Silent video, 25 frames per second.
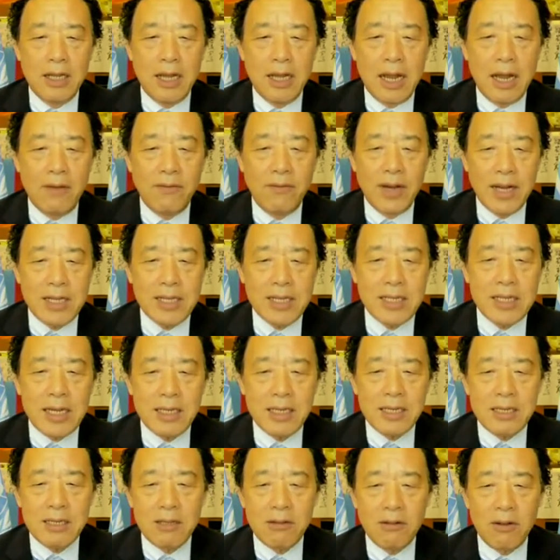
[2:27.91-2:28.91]
have
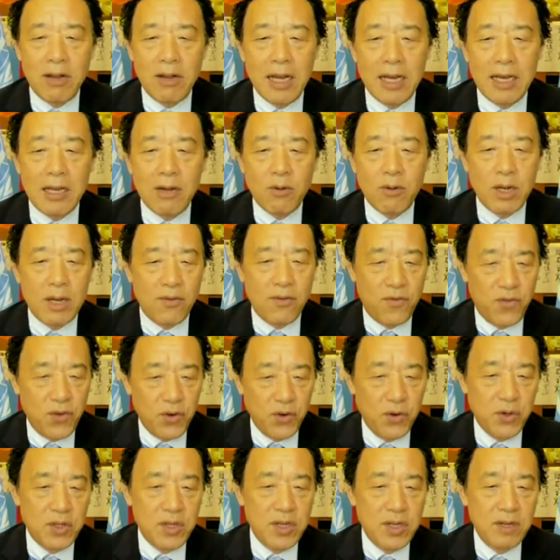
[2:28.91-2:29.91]
access to adequate
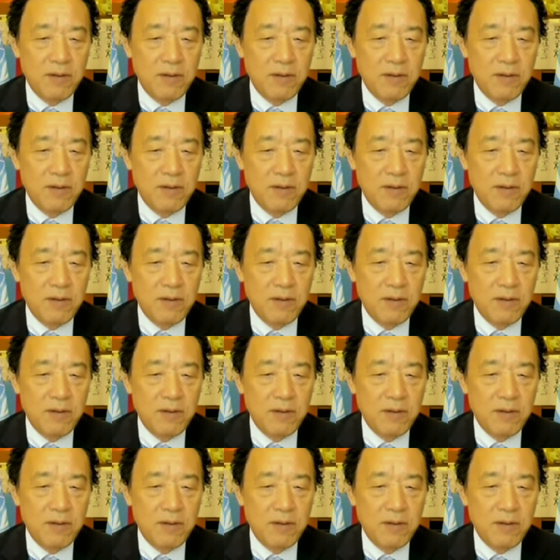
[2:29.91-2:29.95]
food.